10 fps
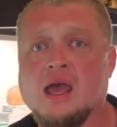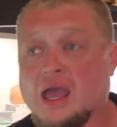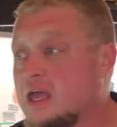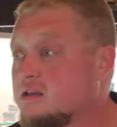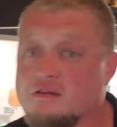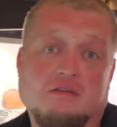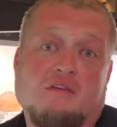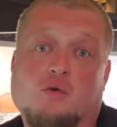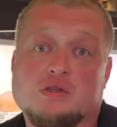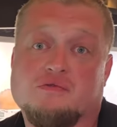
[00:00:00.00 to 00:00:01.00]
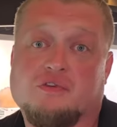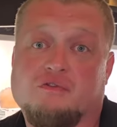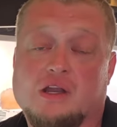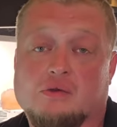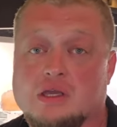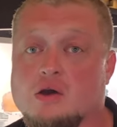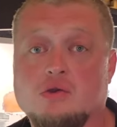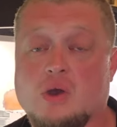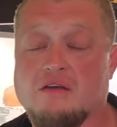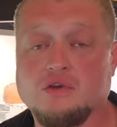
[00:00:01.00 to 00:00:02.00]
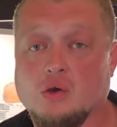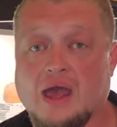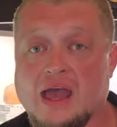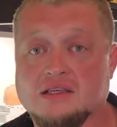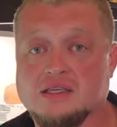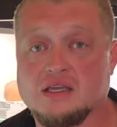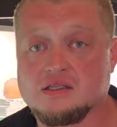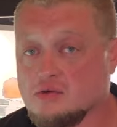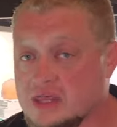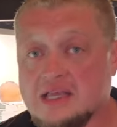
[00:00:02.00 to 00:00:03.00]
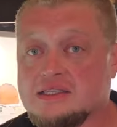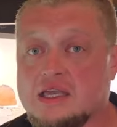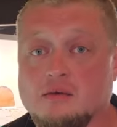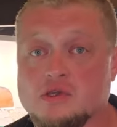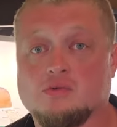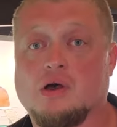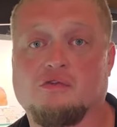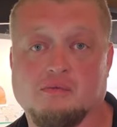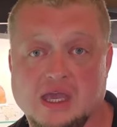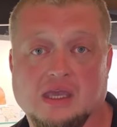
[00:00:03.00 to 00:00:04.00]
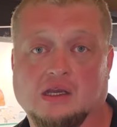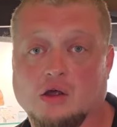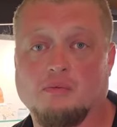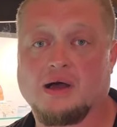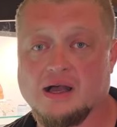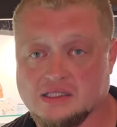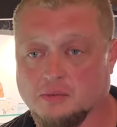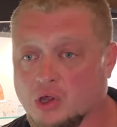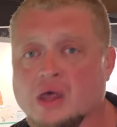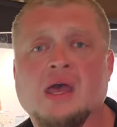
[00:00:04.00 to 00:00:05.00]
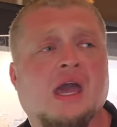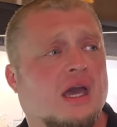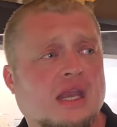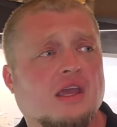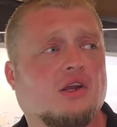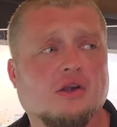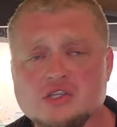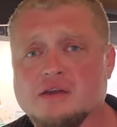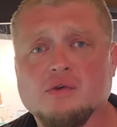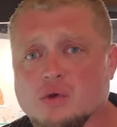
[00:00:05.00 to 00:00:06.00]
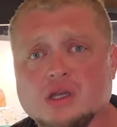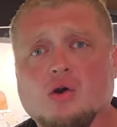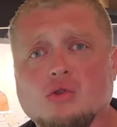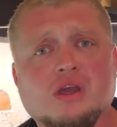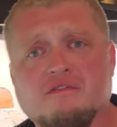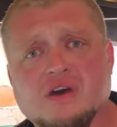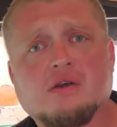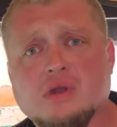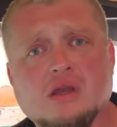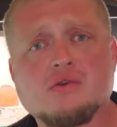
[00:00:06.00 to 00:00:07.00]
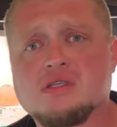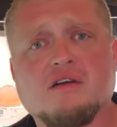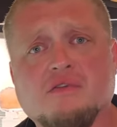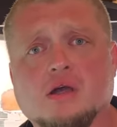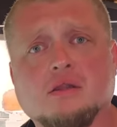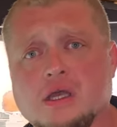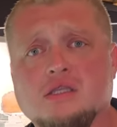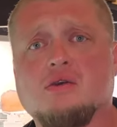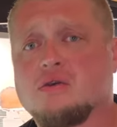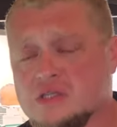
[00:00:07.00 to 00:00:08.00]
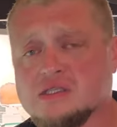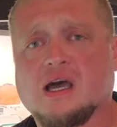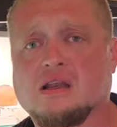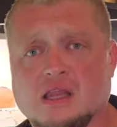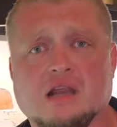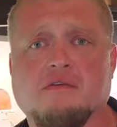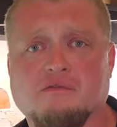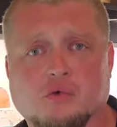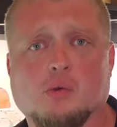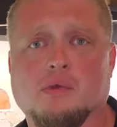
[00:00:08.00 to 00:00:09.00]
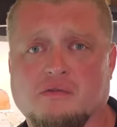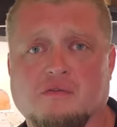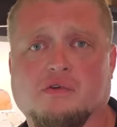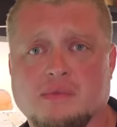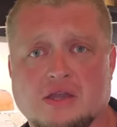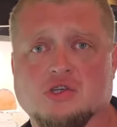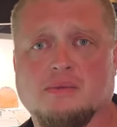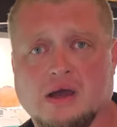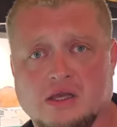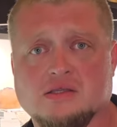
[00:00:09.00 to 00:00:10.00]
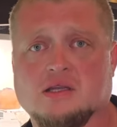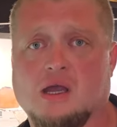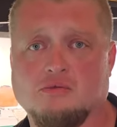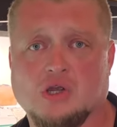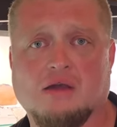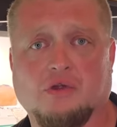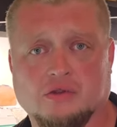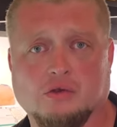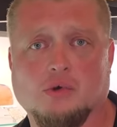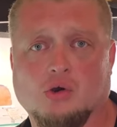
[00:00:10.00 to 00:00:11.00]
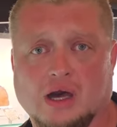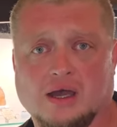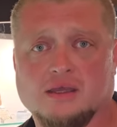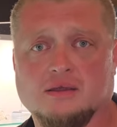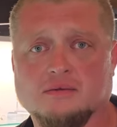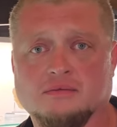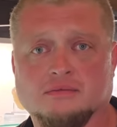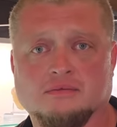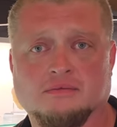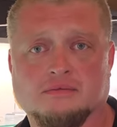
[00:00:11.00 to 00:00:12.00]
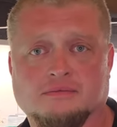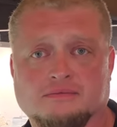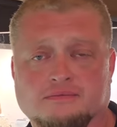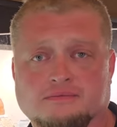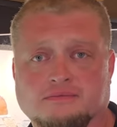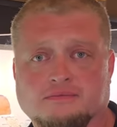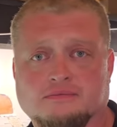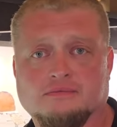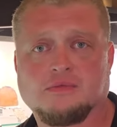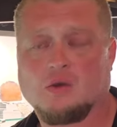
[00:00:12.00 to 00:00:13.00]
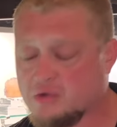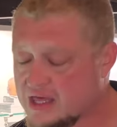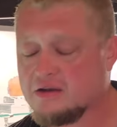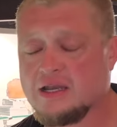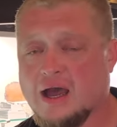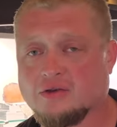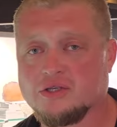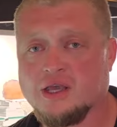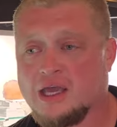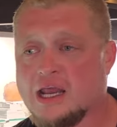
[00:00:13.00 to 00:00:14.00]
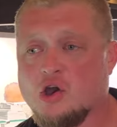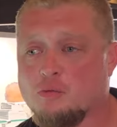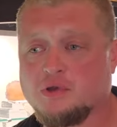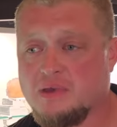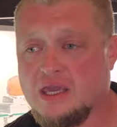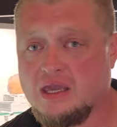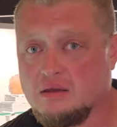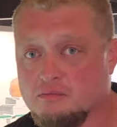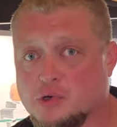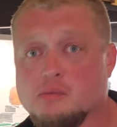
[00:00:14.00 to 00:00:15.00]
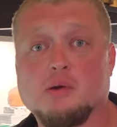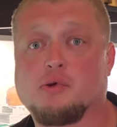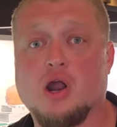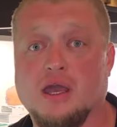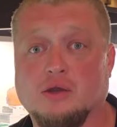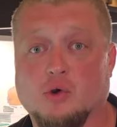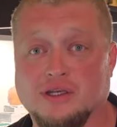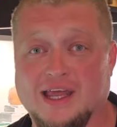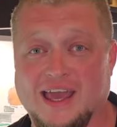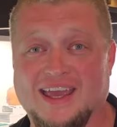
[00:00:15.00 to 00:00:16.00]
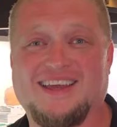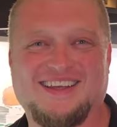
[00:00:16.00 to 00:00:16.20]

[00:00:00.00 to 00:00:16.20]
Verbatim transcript: And if it wasn't for Federico, you have no access. So thanks to him as well for making it all possible. Absolutely. And I encourage everyone to go look at Federico's stuff online too, because he's got a lot of informative information about his time traveling through Mogok. Yeah, he is Mr. Mogok. Without a doubt. And I hope to be Burma Brian one day.